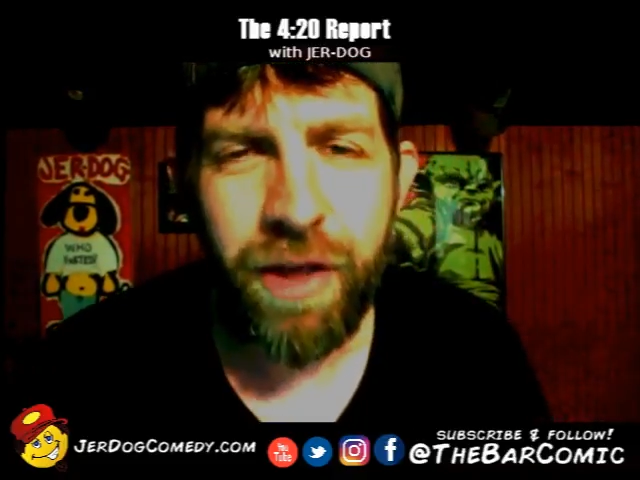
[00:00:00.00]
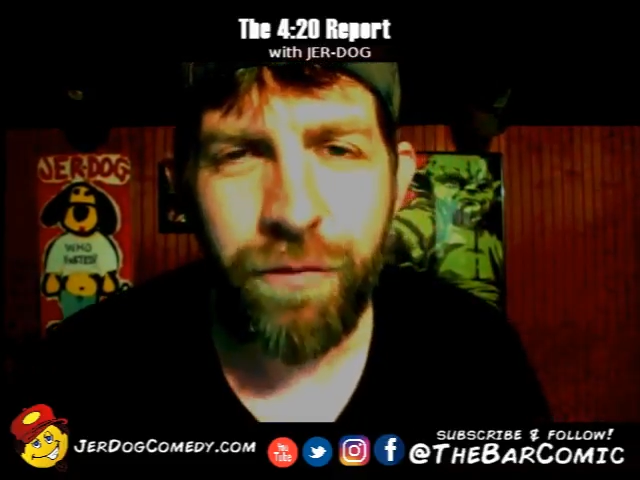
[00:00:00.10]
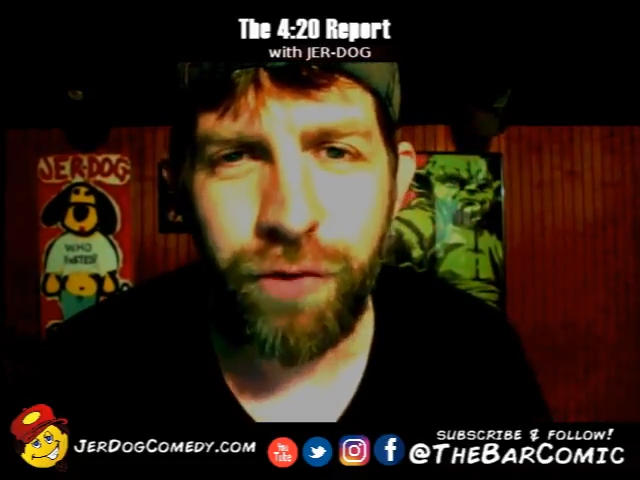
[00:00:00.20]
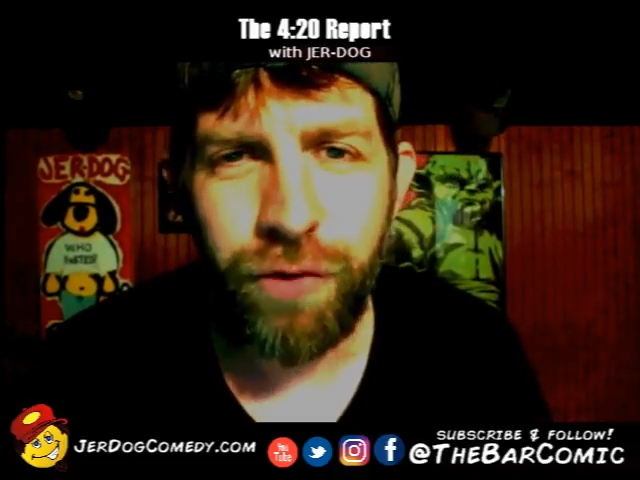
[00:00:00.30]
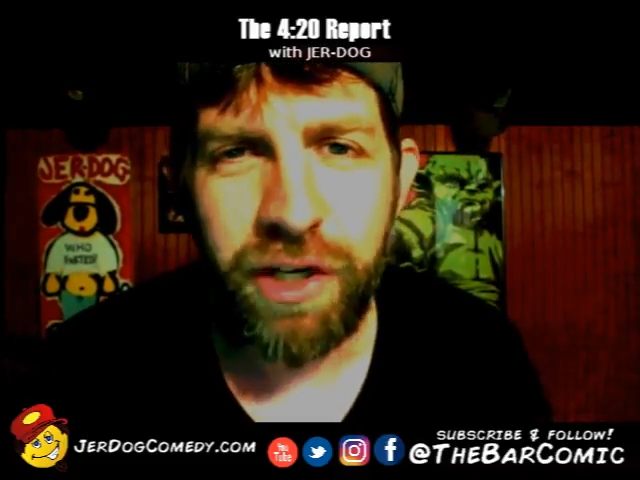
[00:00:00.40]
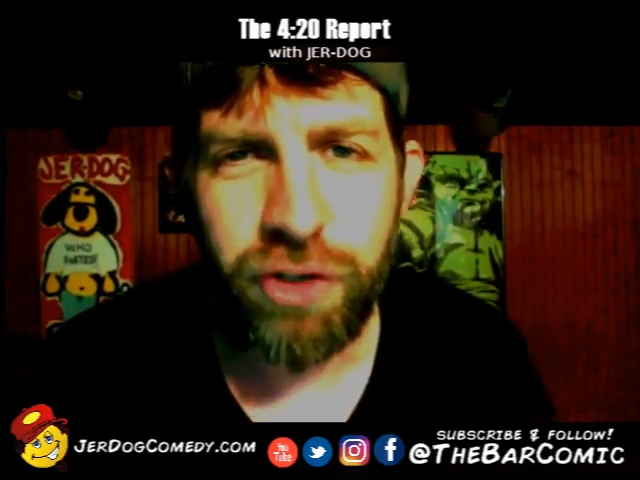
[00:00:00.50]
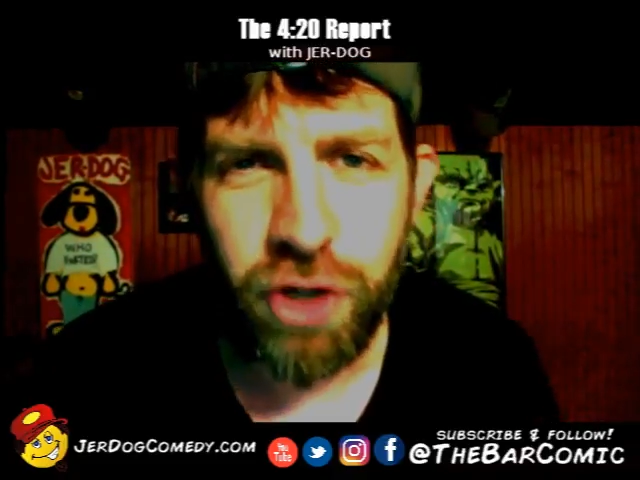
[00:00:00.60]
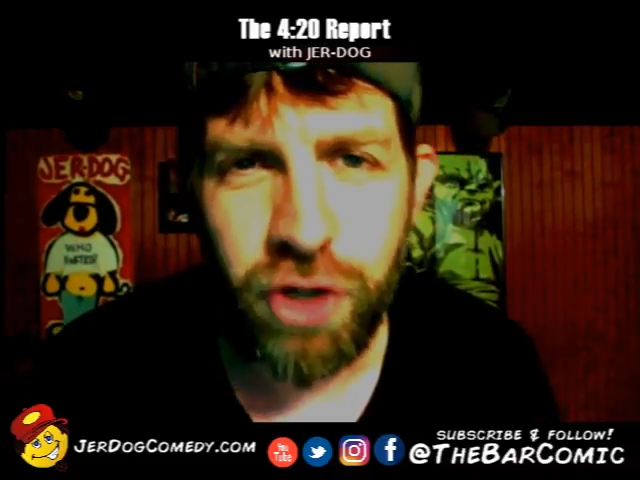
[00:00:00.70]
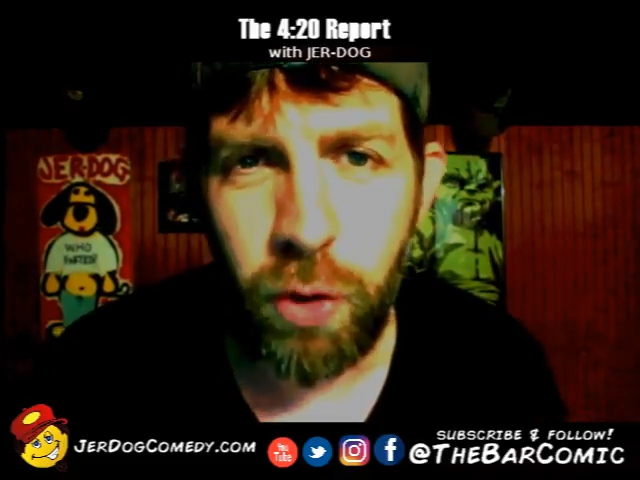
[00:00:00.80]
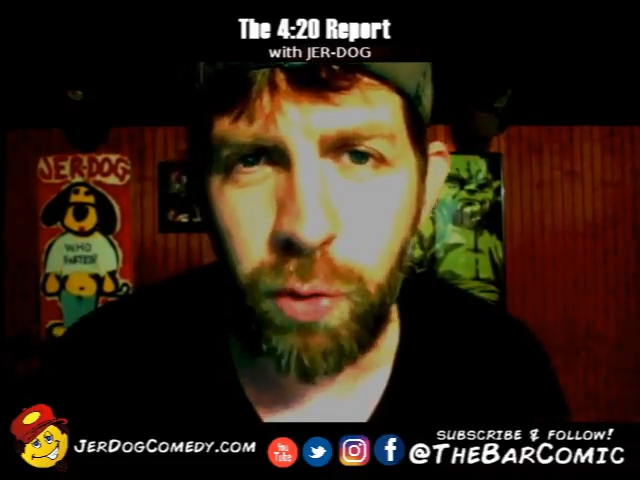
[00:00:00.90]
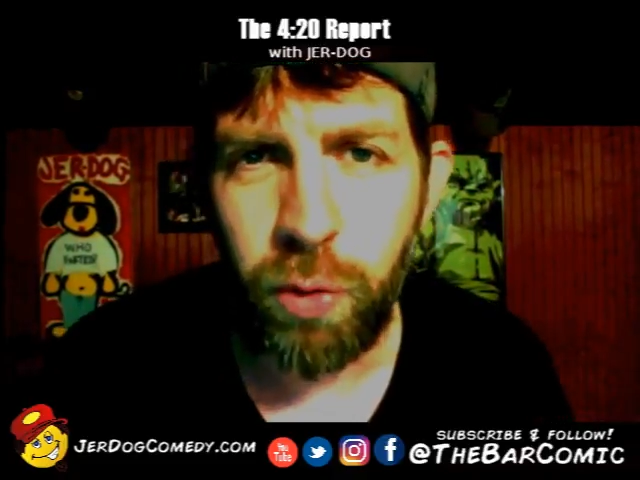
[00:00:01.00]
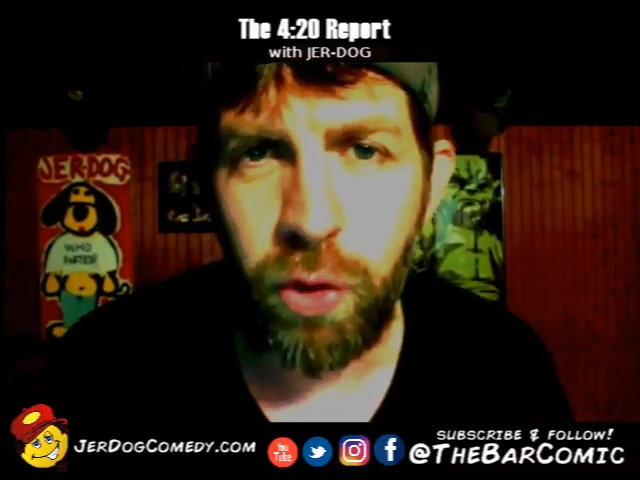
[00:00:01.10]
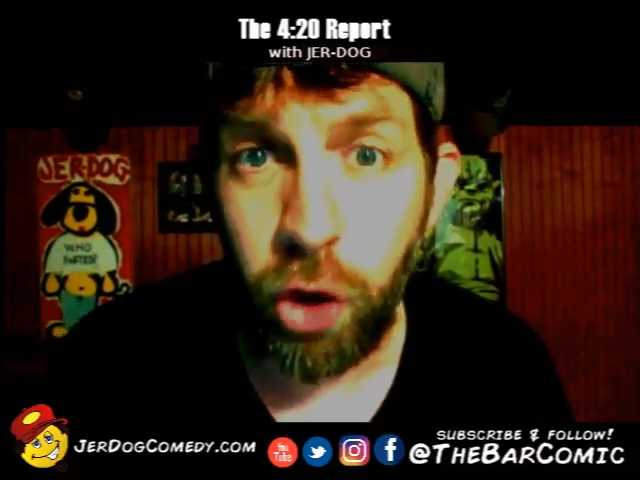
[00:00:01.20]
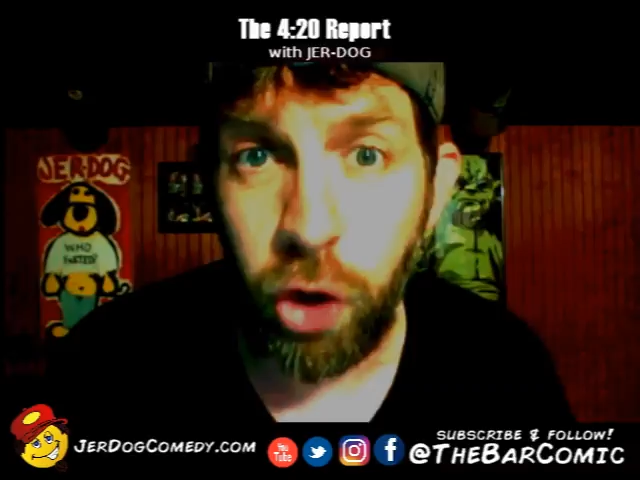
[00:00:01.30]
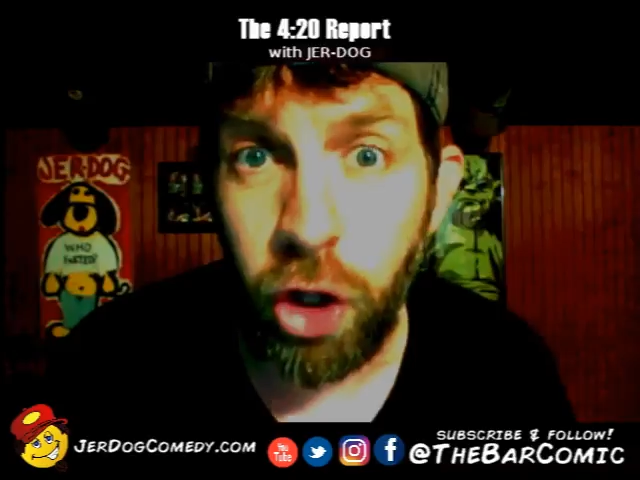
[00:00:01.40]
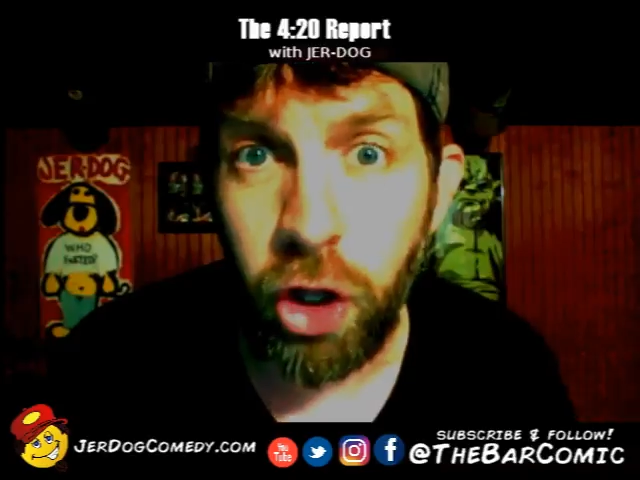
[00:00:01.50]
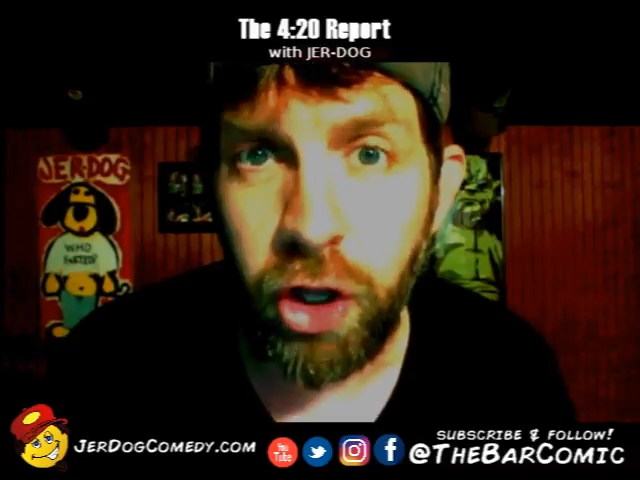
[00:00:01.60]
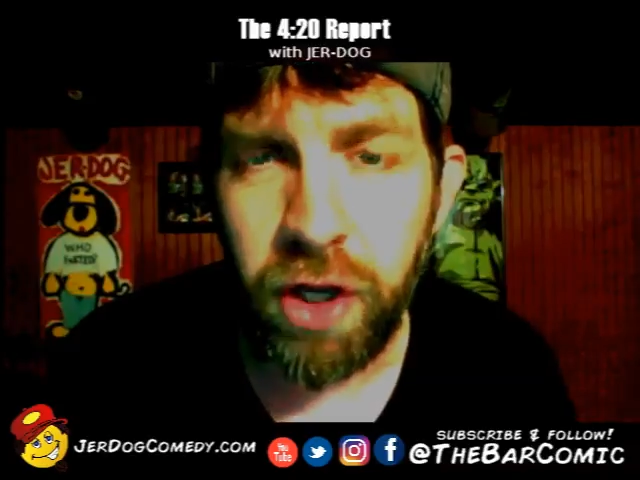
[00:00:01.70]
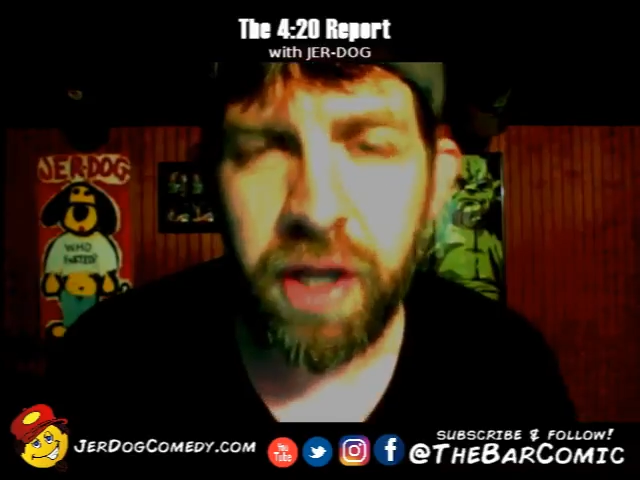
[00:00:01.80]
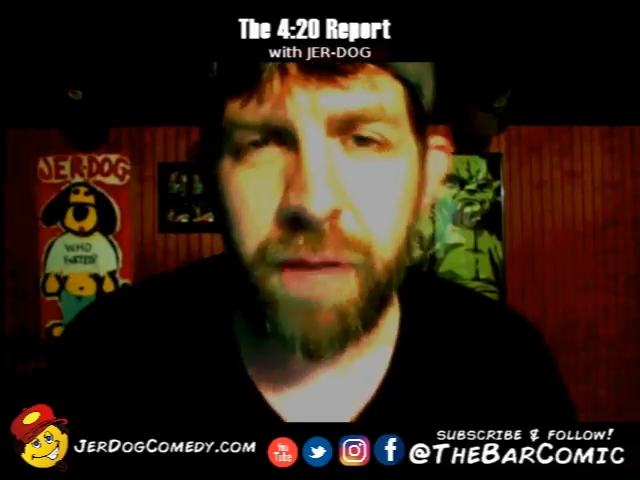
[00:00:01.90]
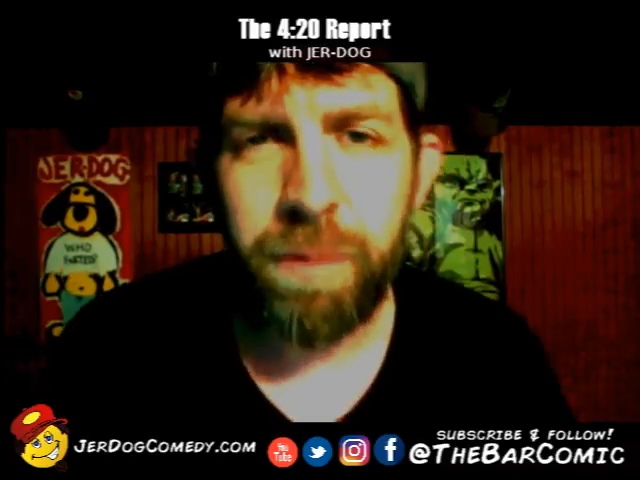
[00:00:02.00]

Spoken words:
freak show look,